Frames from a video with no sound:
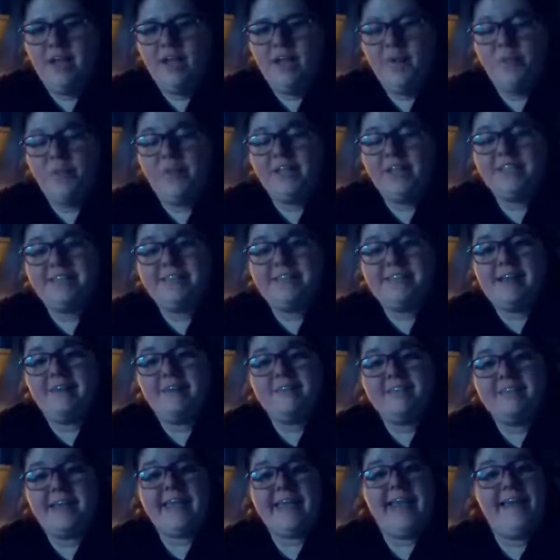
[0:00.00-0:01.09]
Well, it
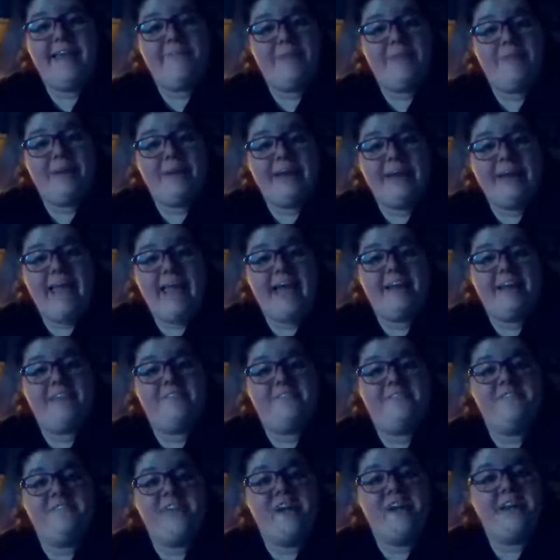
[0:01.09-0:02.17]
sounds like everybody had a
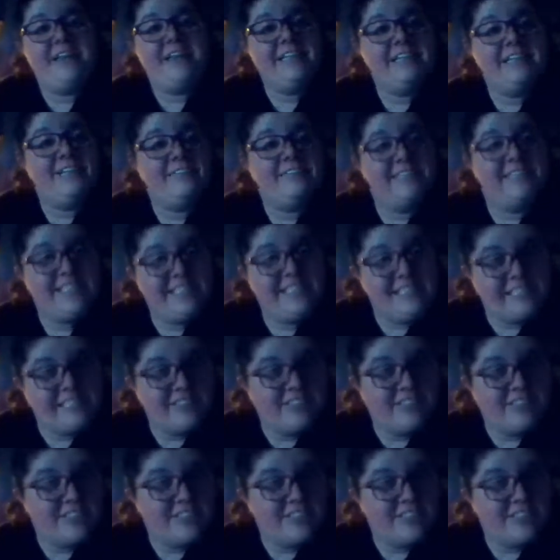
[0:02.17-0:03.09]
very lovely dinner